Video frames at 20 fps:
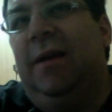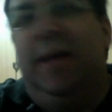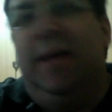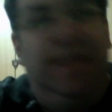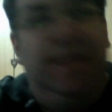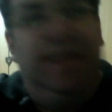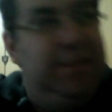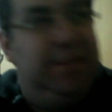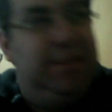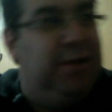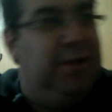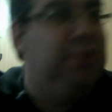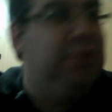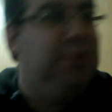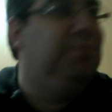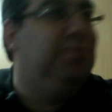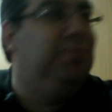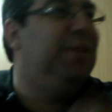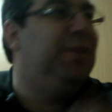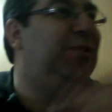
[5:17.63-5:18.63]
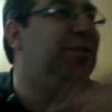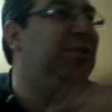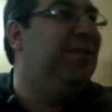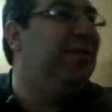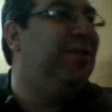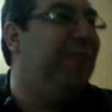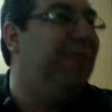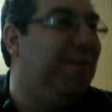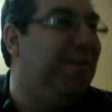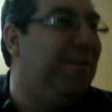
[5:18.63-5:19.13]
He started to miss the
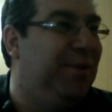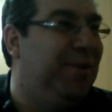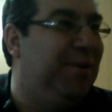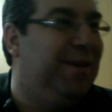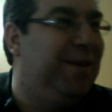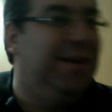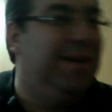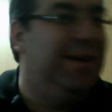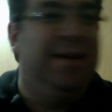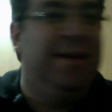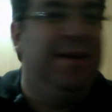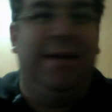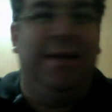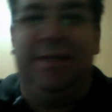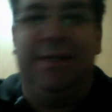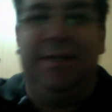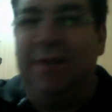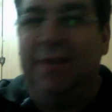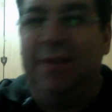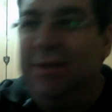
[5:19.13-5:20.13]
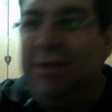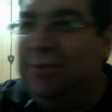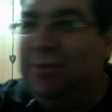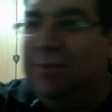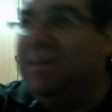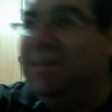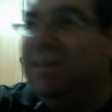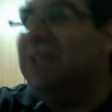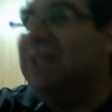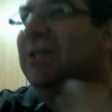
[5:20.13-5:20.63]
family. He started to
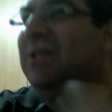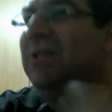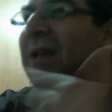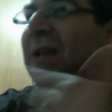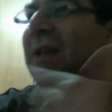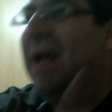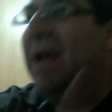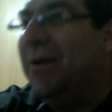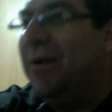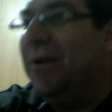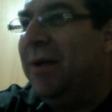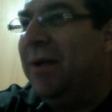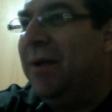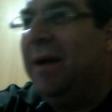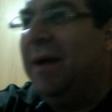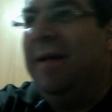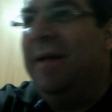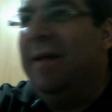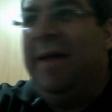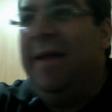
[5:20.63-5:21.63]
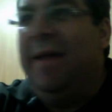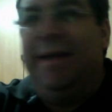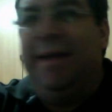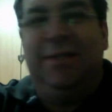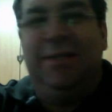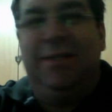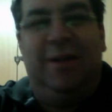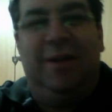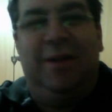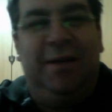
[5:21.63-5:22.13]
miss the area. He
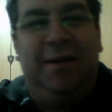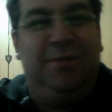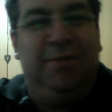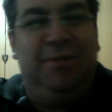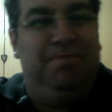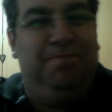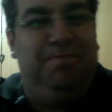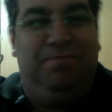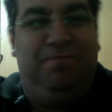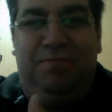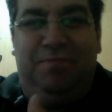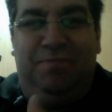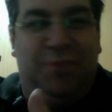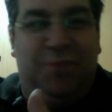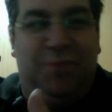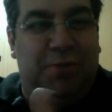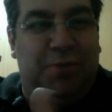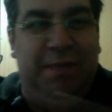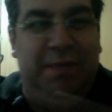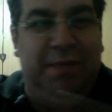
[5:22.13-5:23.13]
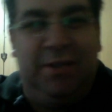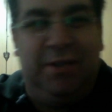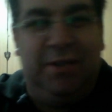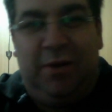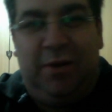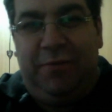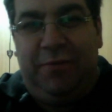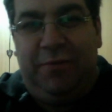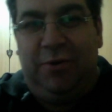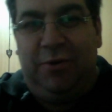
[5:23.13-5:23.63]
started to miss all
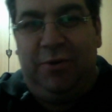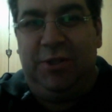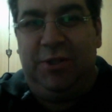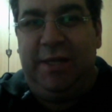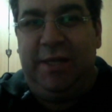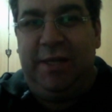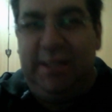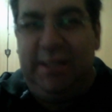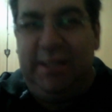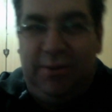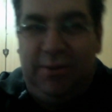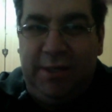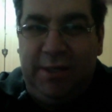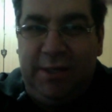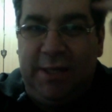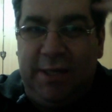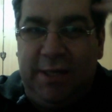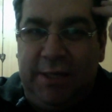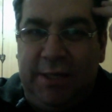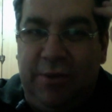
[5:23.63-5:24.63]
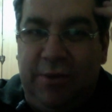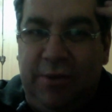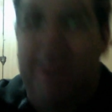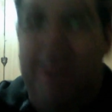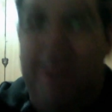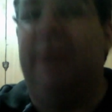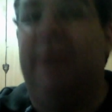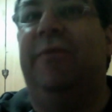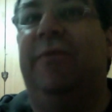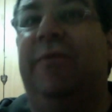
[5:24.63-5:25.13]
of those things, so he started to
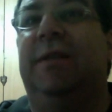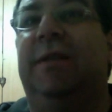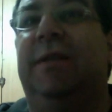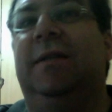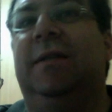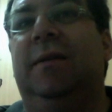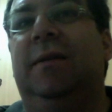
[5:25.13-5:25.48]
think of it.